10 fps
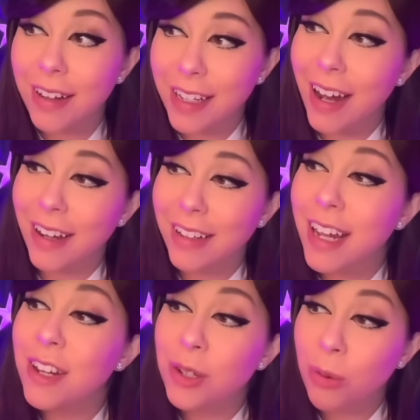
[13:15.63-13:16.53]
Yeah, in
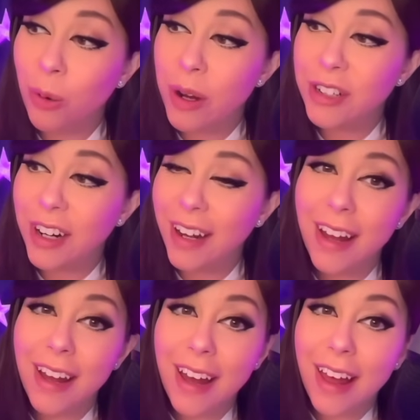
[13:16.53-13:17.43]
case you were wondering,
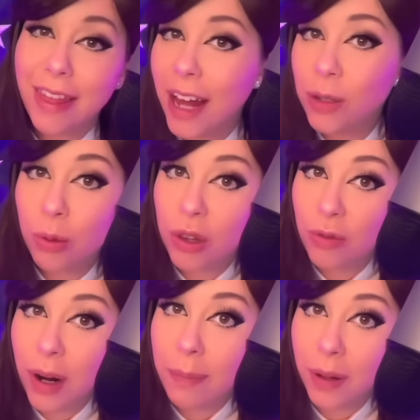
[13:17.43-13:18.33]
that's what the
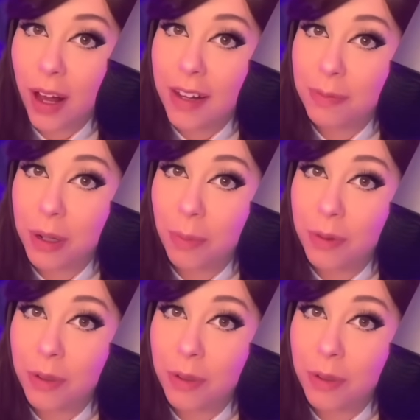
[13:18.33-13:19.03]
red pill has been up